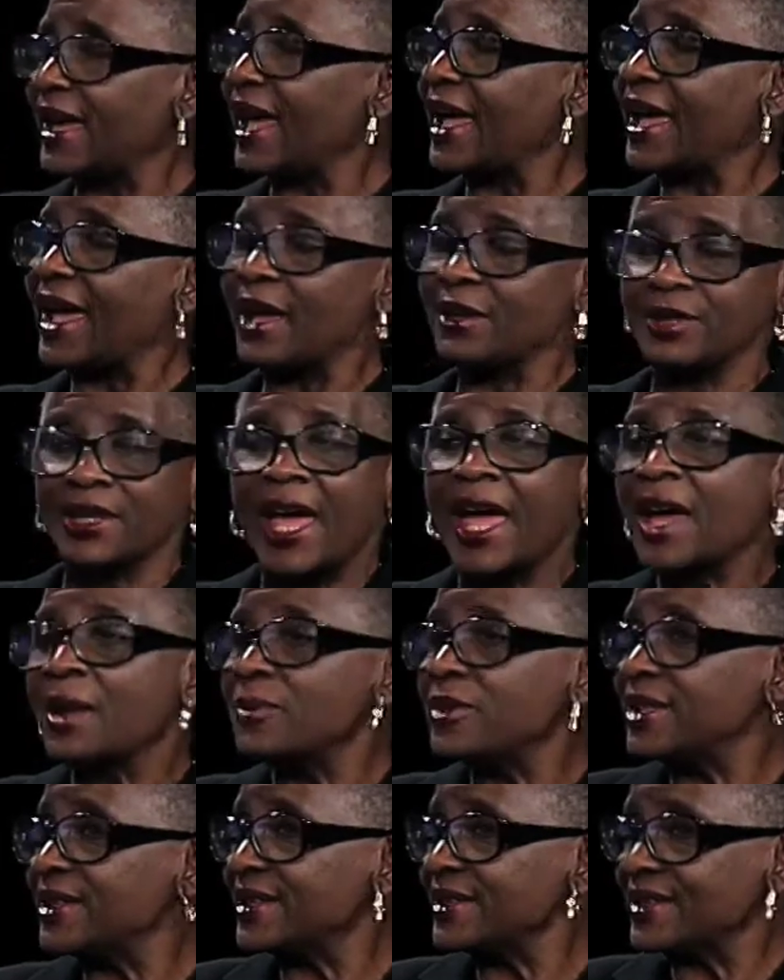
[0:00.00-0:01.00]

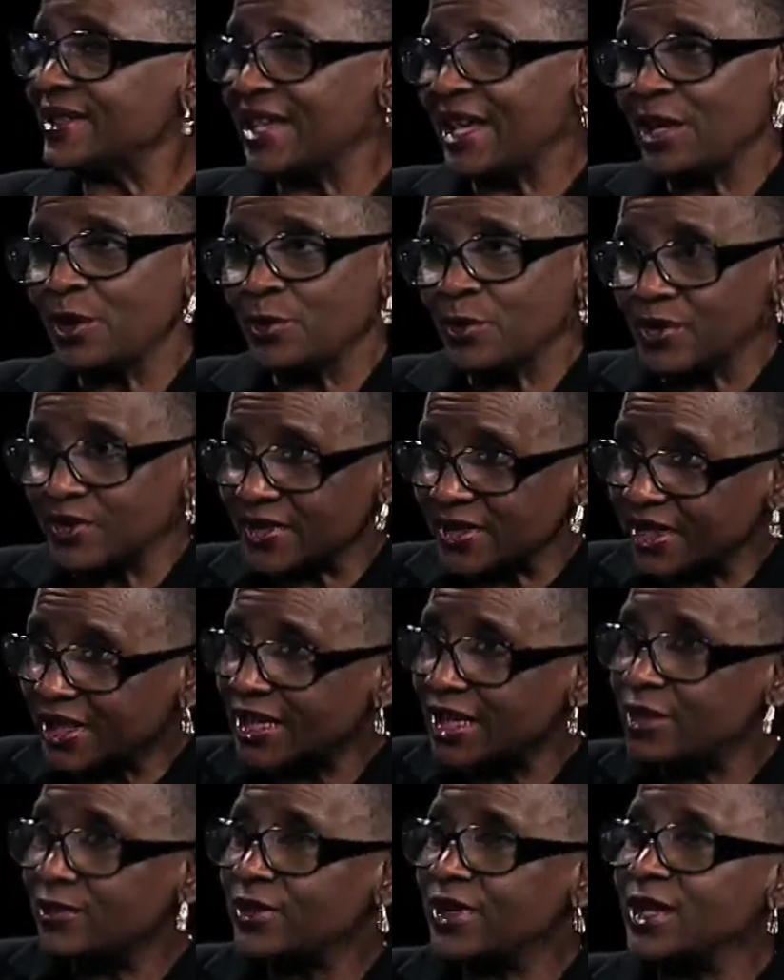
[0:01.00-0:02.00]
unhappiness that it was
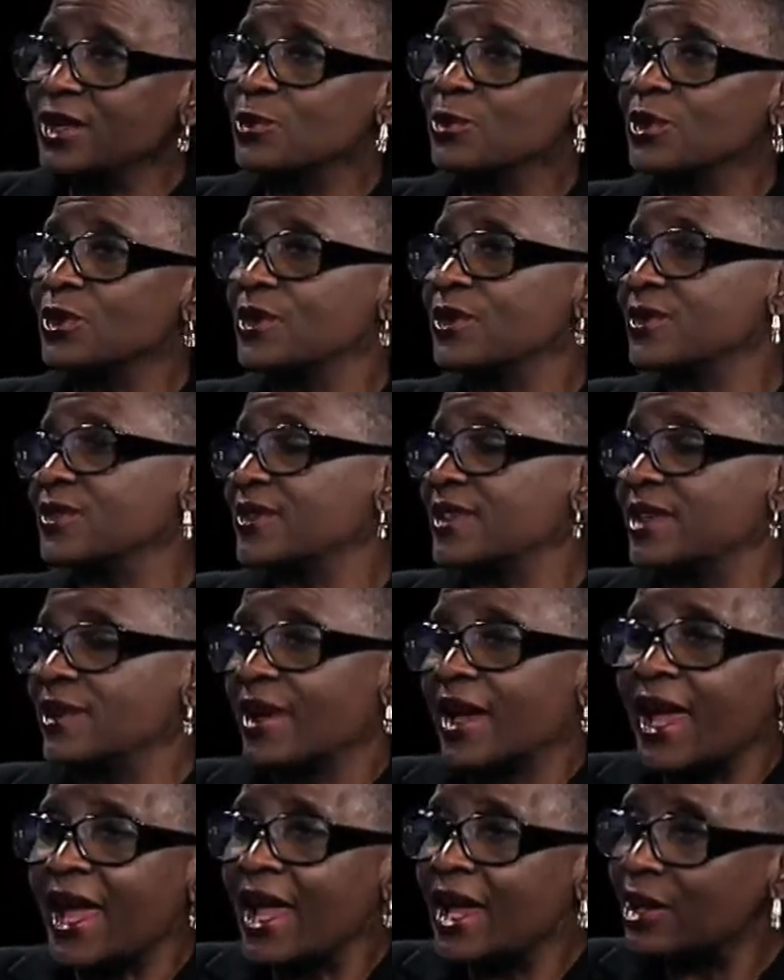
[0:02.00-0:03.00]
leaving? Was there
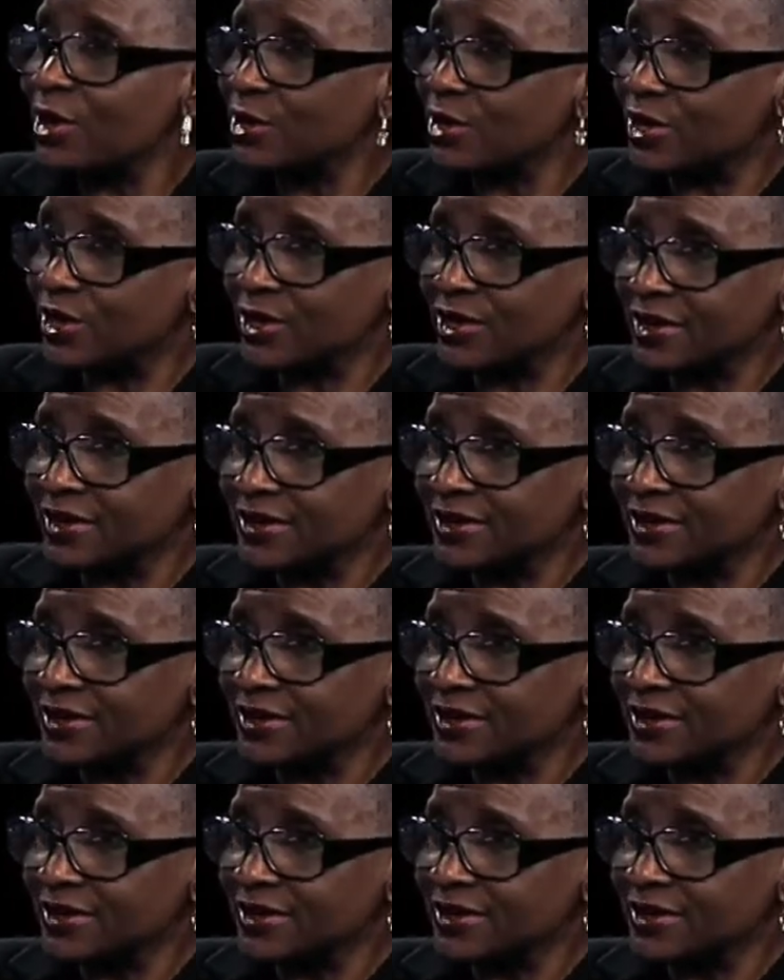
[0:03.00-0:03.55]
anger?